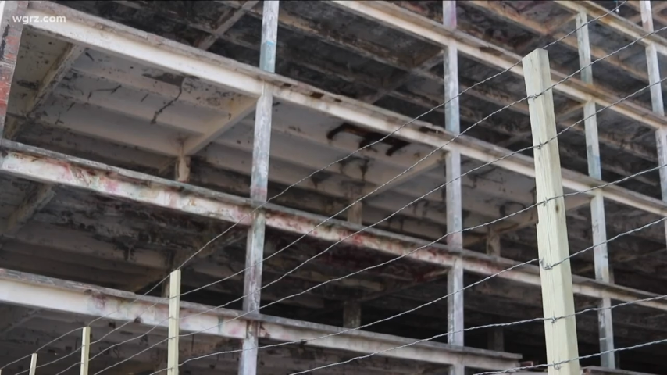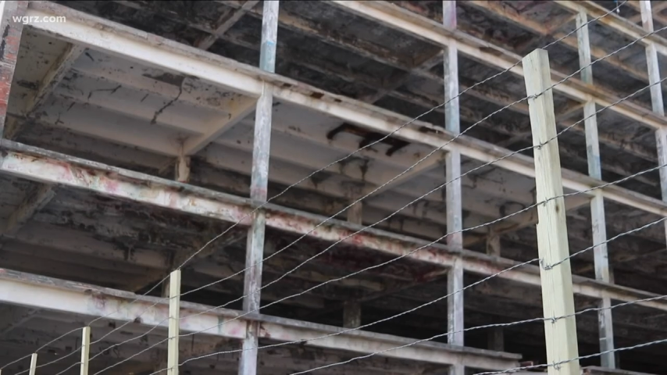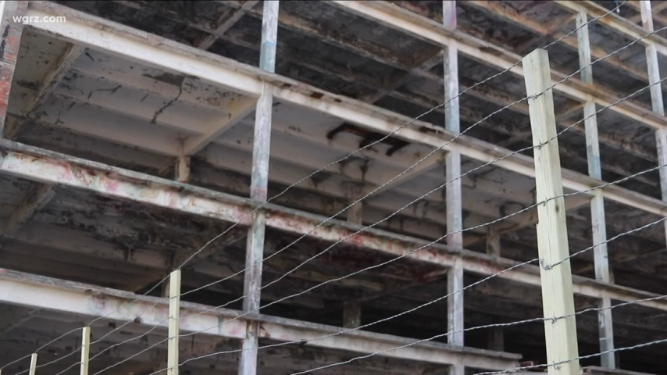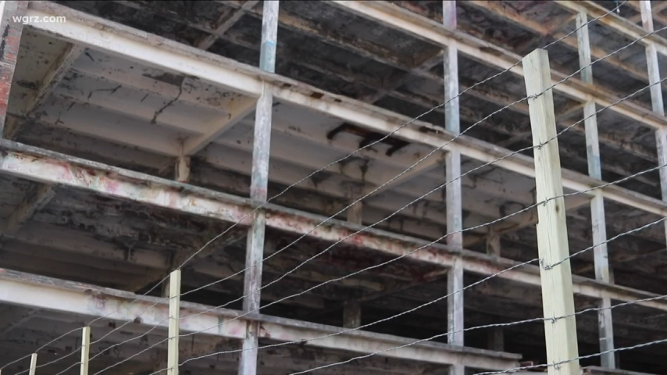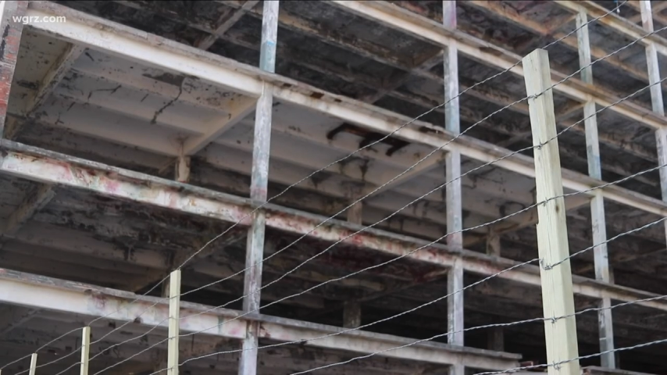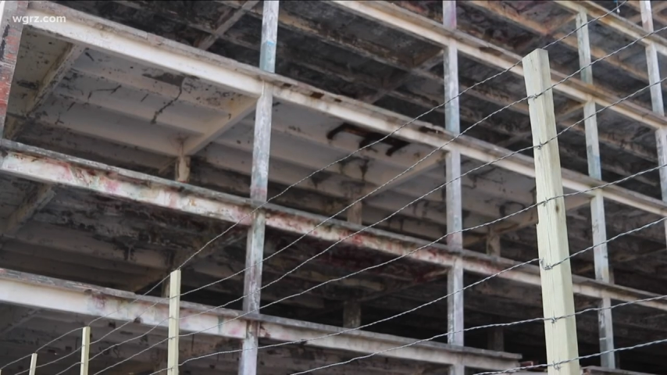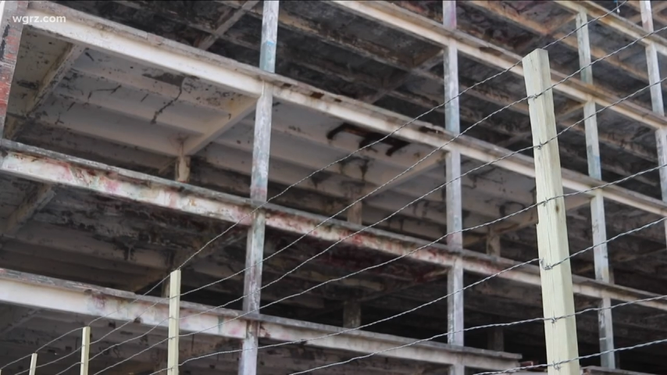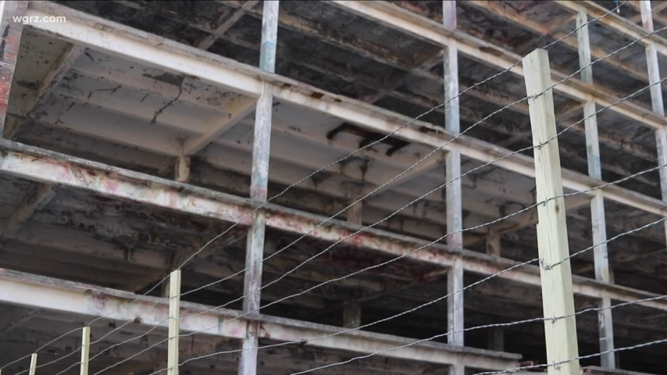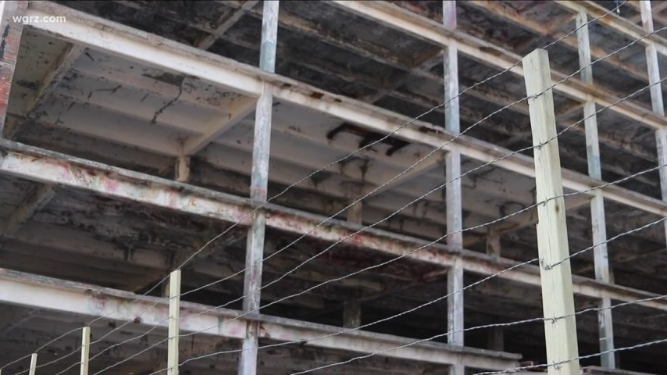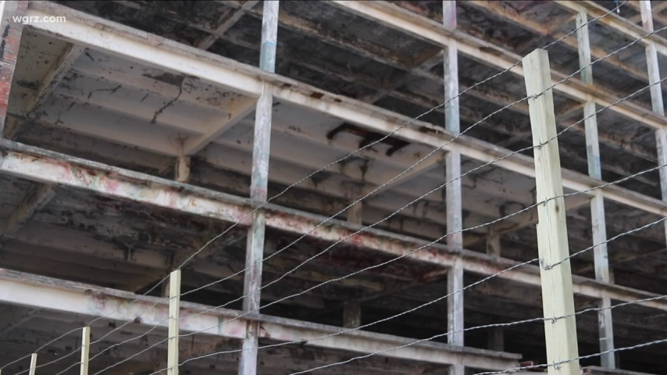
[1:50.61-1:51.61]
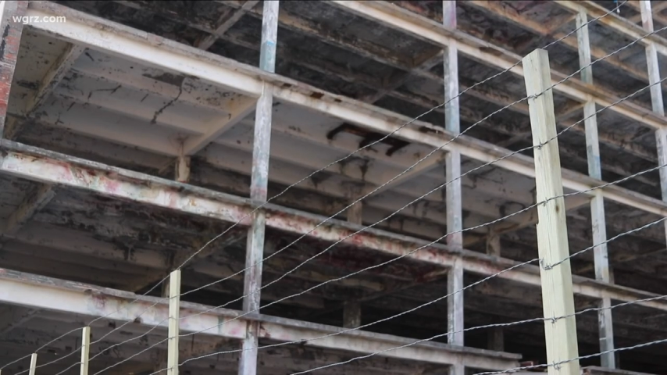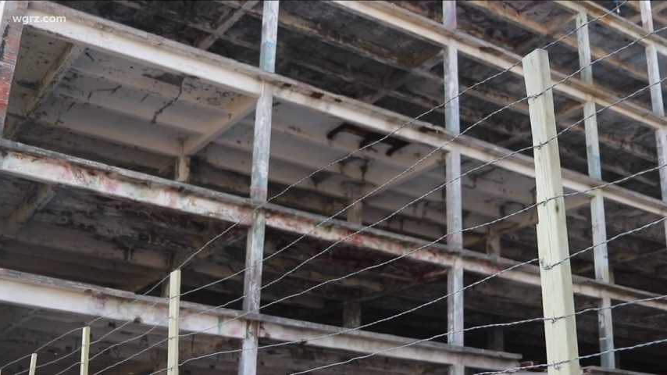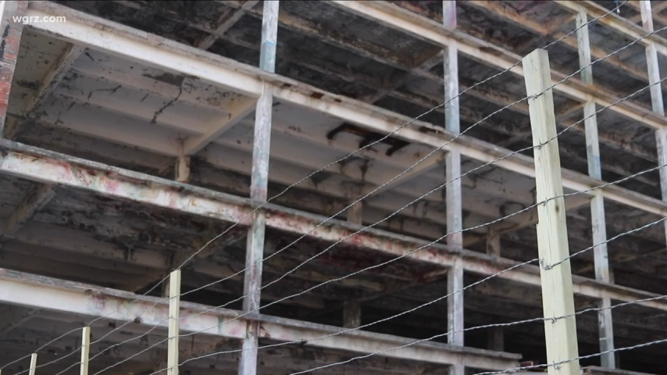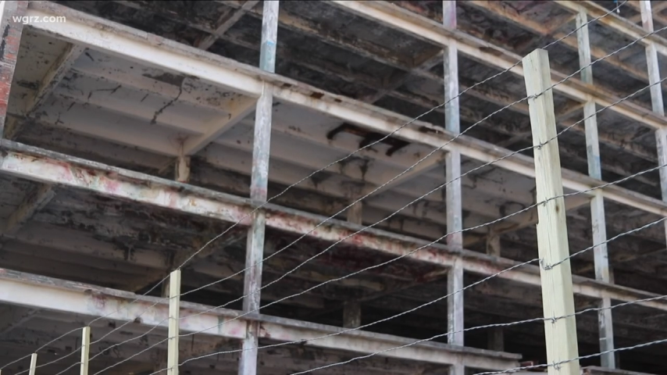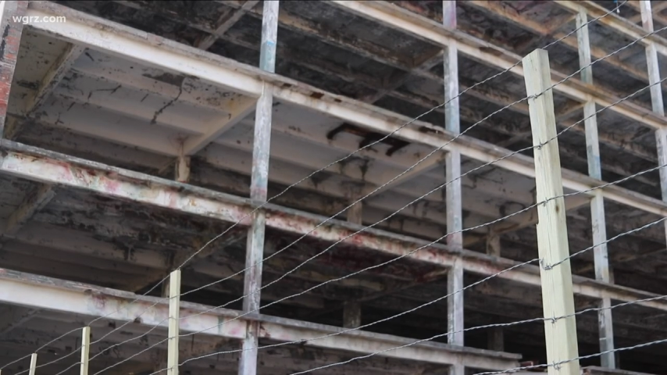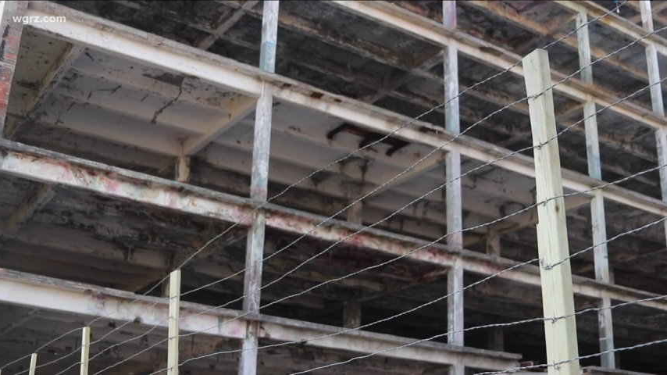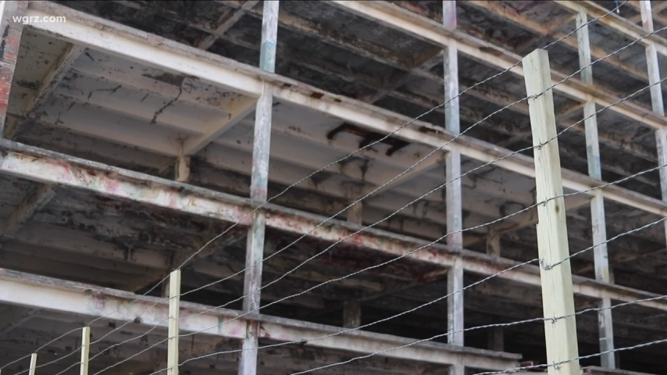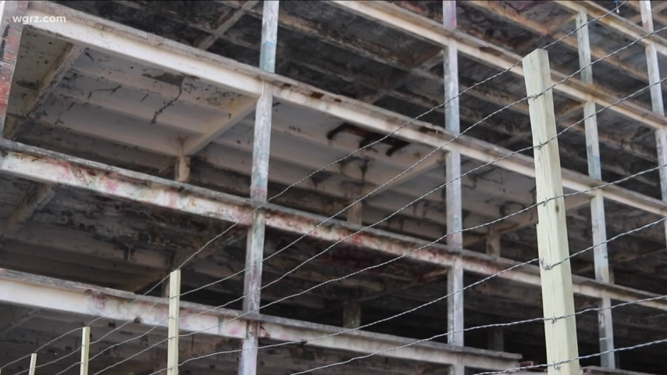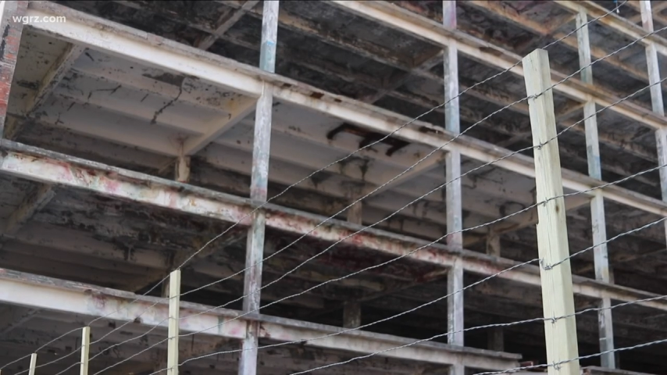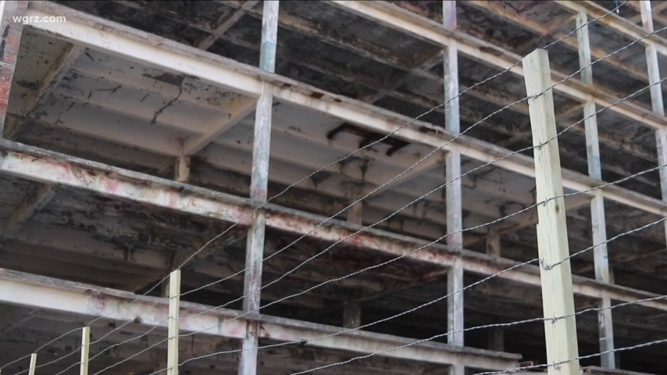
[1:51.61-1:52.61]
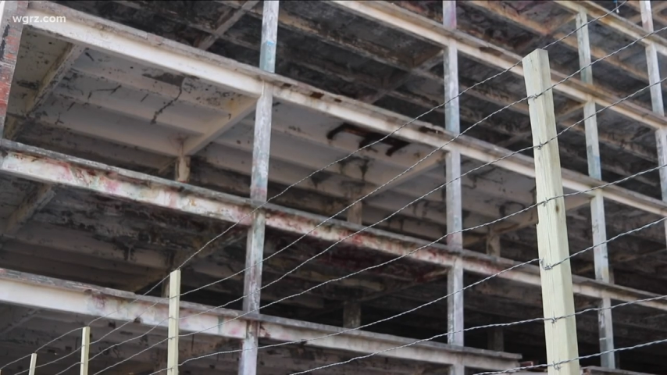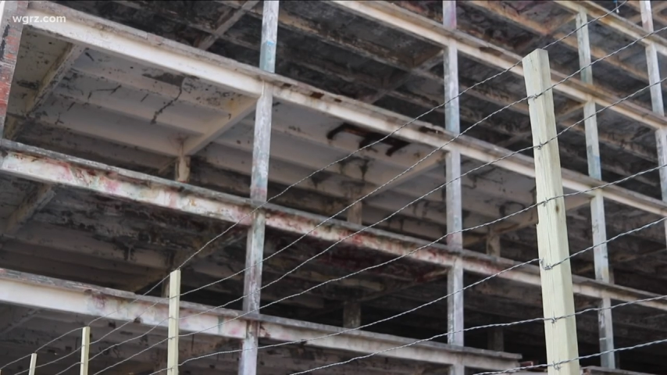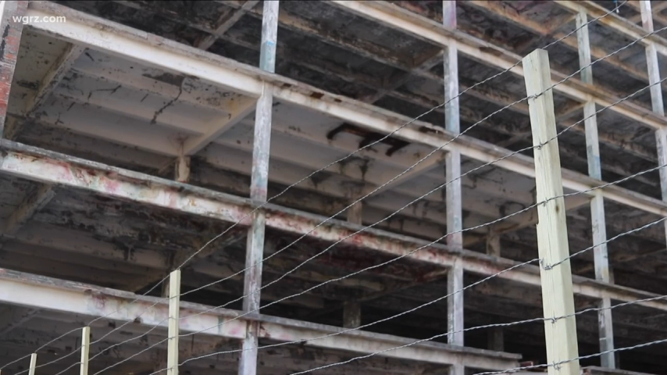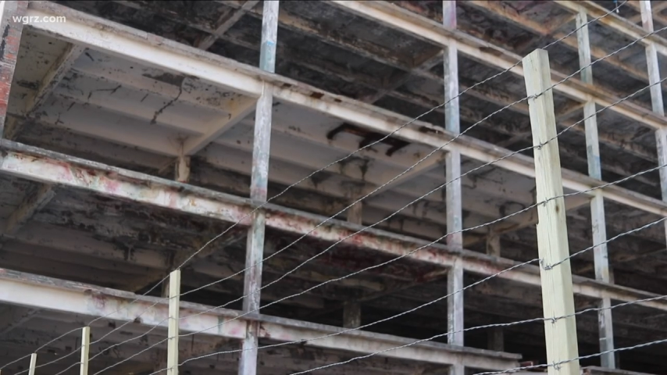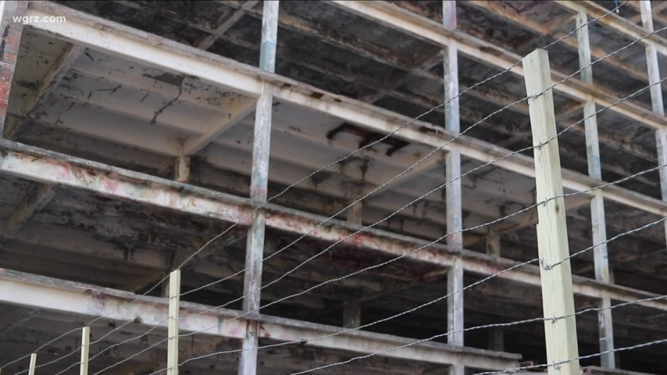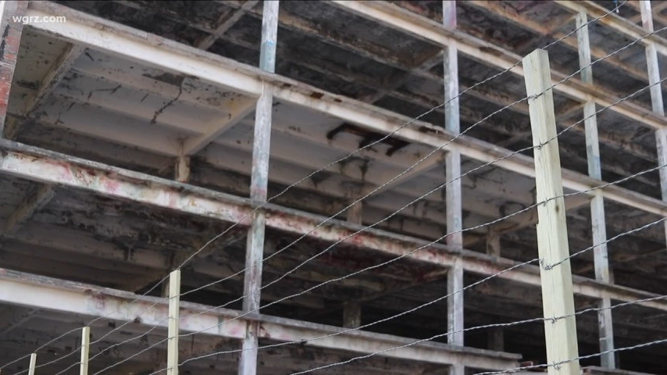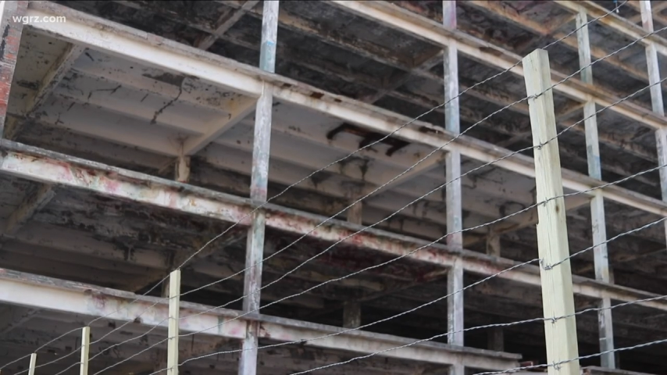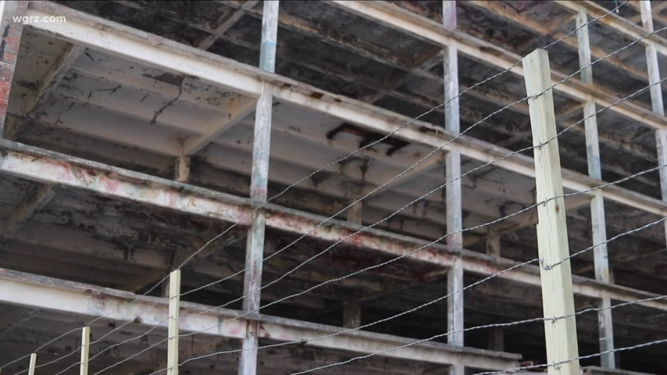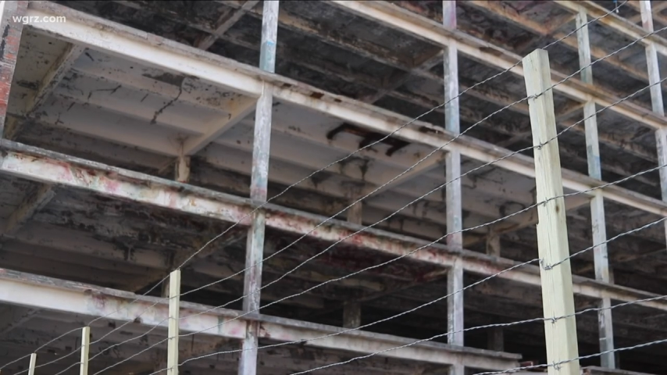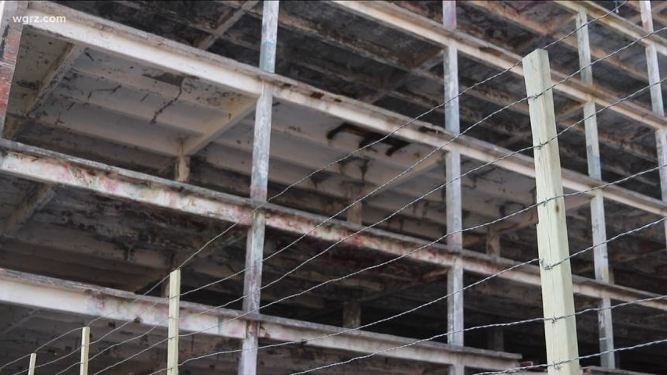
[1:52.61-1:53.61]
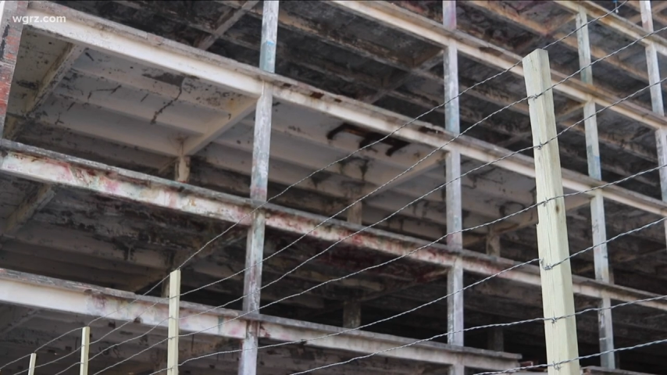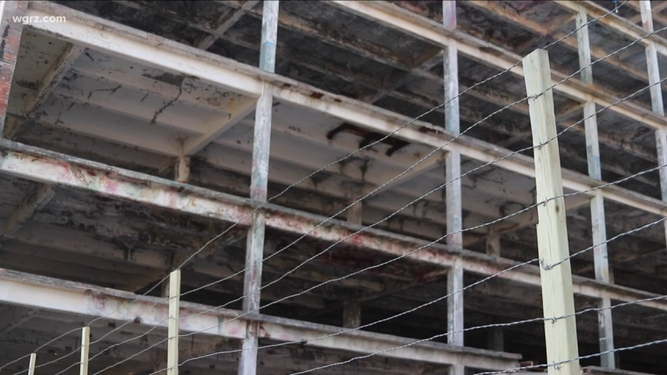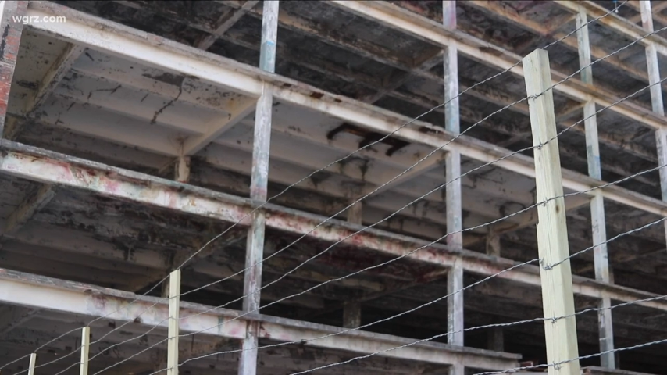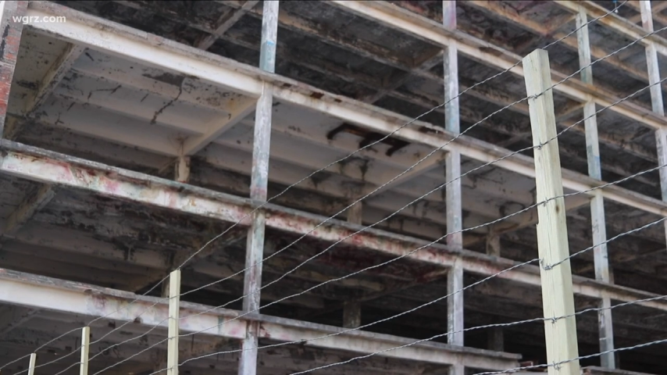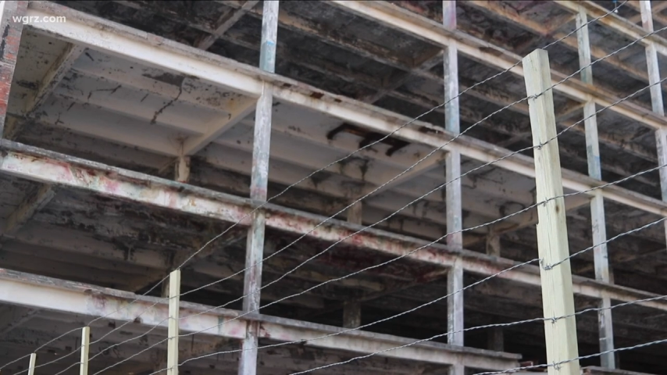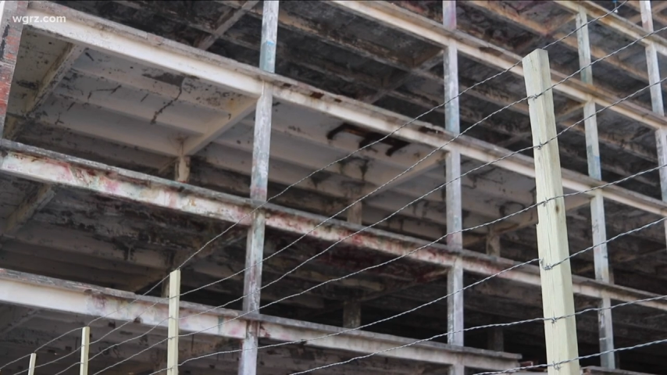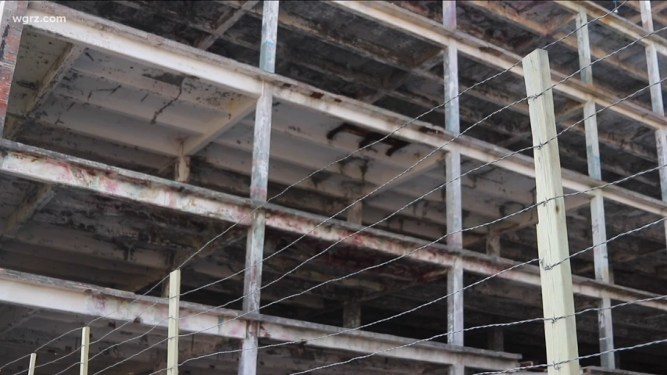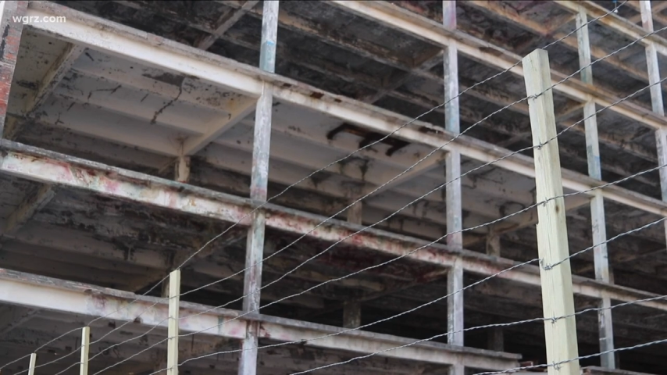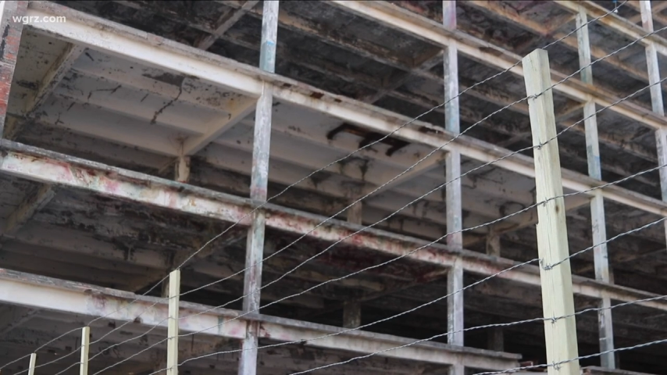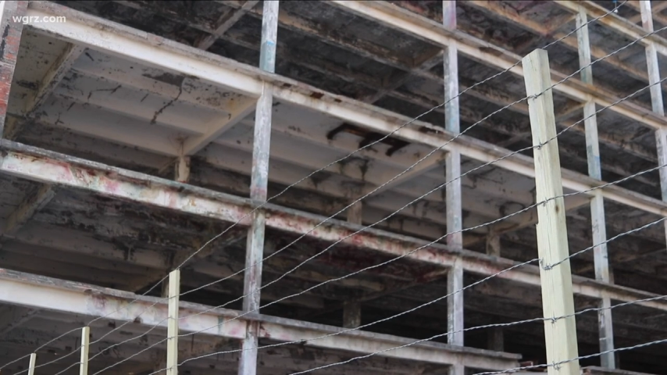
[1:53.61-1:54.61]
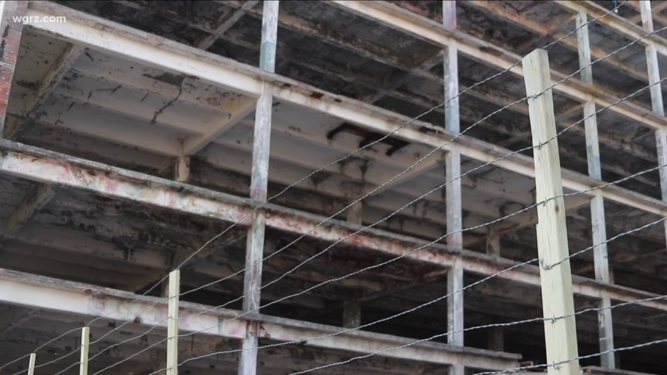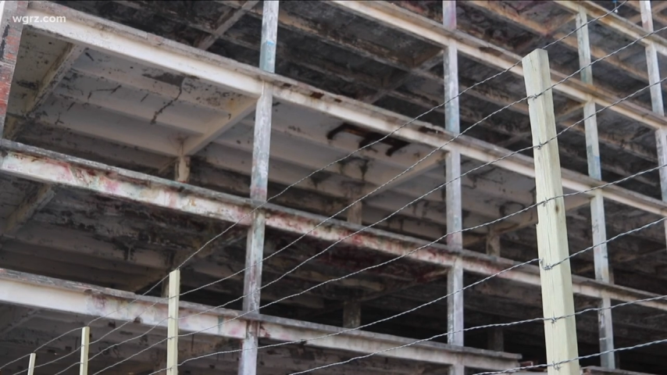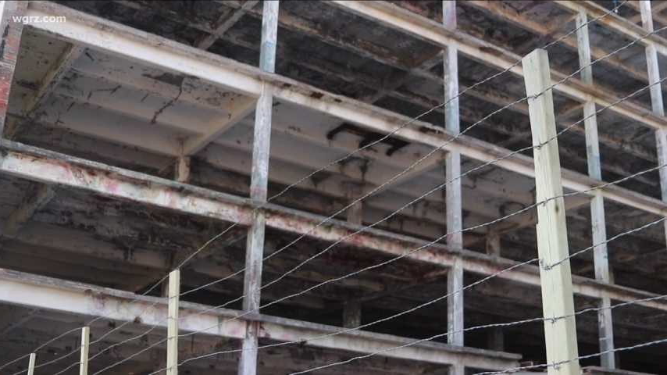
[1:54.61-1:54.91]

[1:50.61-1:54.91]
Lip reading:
(no speaker visible)